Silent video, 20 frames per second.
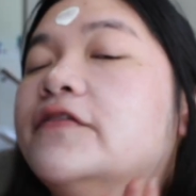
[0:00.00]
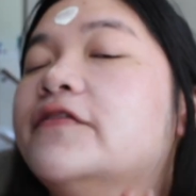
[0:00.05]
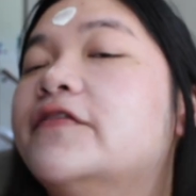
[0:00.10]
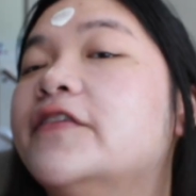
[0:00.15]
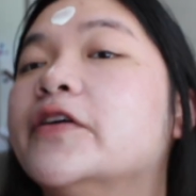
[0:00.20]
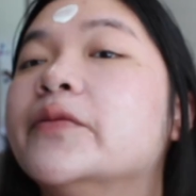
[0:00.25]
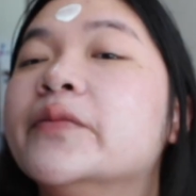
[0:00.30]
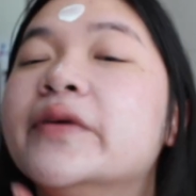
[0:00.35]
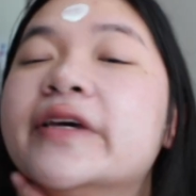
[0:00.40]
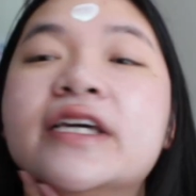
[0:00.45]

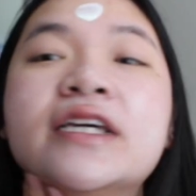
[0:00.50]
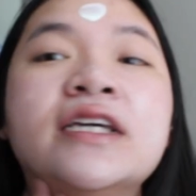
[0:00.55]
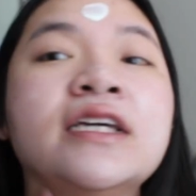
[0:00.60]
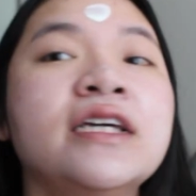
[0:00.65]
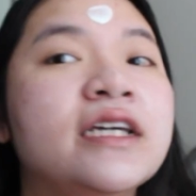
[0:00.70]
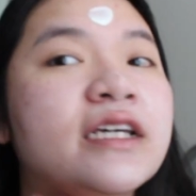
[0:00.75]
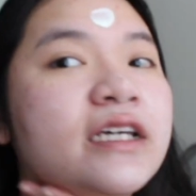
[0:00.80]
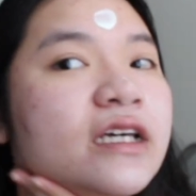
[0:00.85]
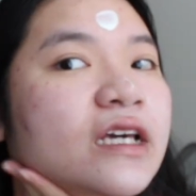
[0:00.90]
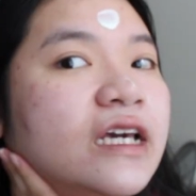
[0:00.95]

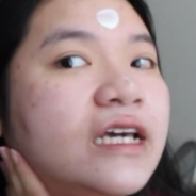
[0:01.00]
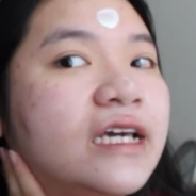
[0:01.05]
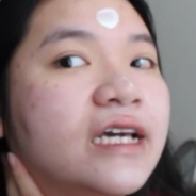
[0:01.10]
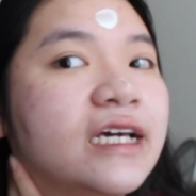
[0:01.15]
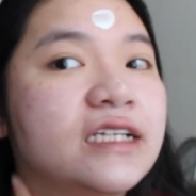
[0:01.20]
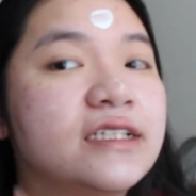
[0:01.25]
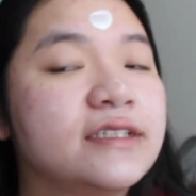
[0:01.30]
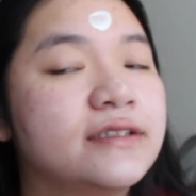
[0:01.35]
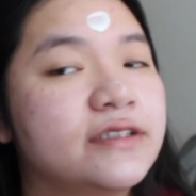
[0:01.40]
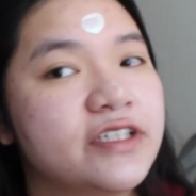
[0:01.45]
filming
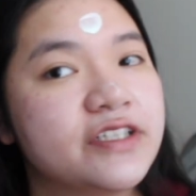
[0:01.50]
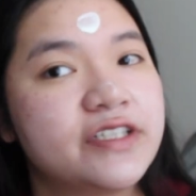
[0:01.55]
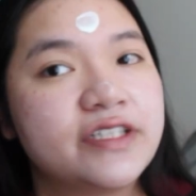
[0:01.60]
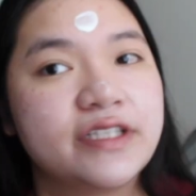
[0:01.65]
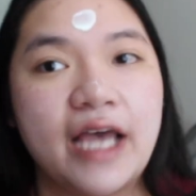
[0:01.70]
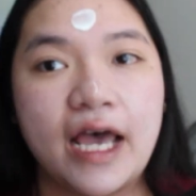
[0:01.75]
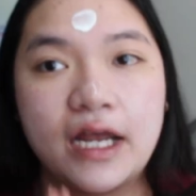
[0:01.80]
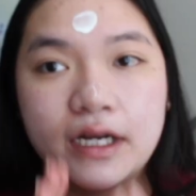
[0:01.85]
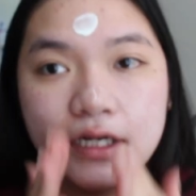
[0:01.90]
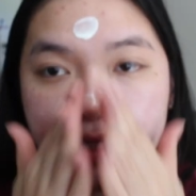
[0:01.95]
and
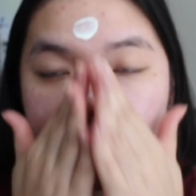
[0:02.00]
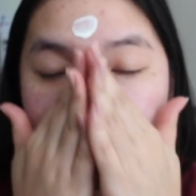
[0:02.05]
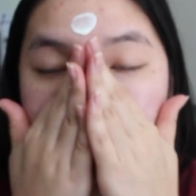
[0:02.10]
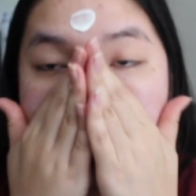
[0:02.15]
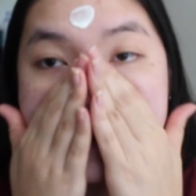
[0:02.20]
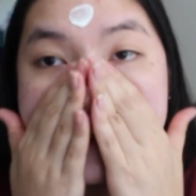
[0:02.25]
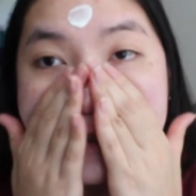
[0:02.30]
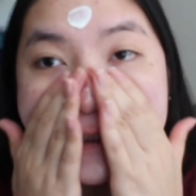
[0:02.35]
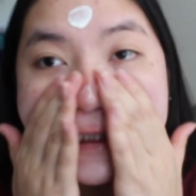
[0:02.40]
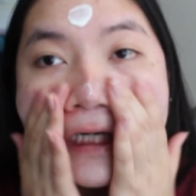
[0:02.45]
just
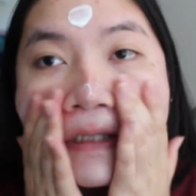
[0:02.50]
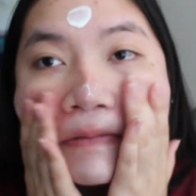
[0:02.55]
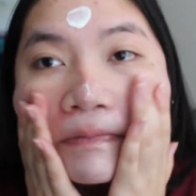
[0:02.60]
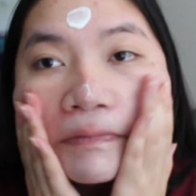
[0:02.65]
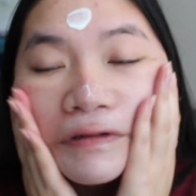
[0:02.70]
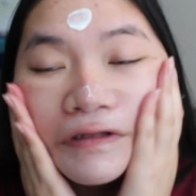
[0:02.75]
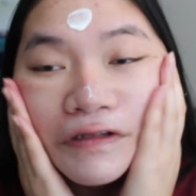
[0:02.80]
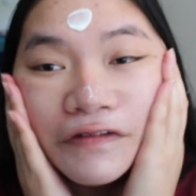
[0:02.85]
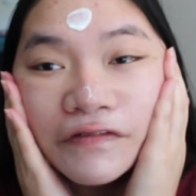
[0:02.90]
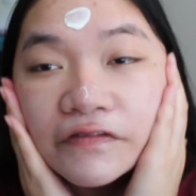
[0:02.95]
edited a
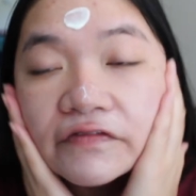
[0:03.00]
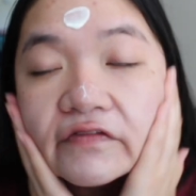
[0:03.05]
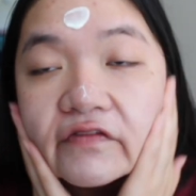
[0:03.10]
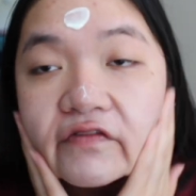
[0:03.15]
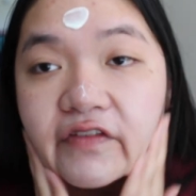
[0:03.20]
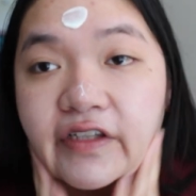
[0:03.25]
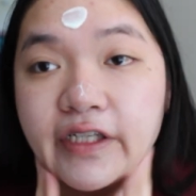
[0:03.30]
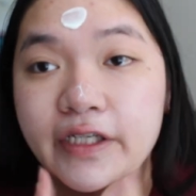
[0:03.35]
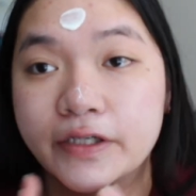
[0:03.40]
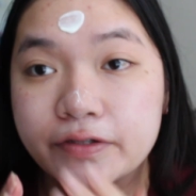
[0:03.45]
couple of
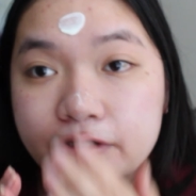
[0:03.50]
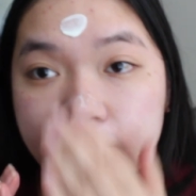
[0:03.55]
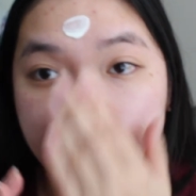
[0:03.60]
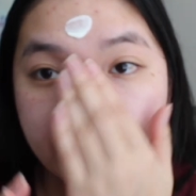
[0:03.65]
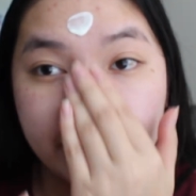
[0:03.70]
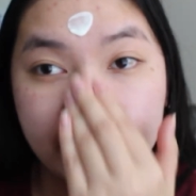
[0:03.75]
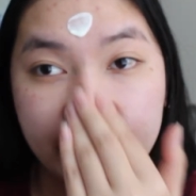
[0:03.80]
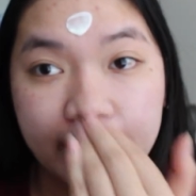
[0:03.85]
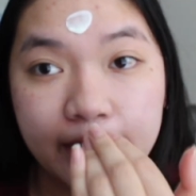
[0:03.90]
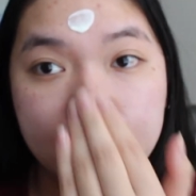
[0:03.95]
videos in
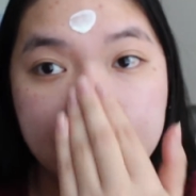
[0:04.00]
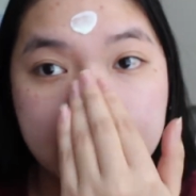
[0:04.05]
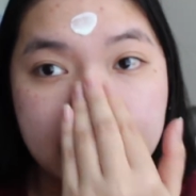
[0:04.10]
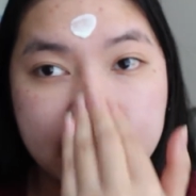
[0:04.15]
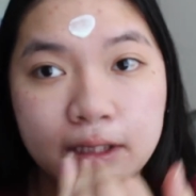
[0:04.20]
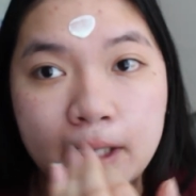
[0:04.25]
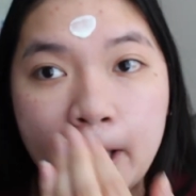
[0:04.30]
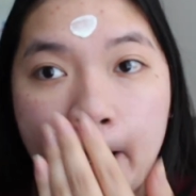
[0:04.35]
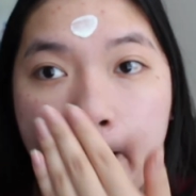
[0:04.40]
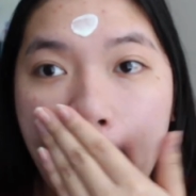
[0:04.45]

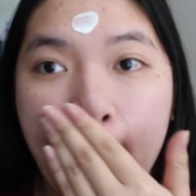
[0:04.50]
advance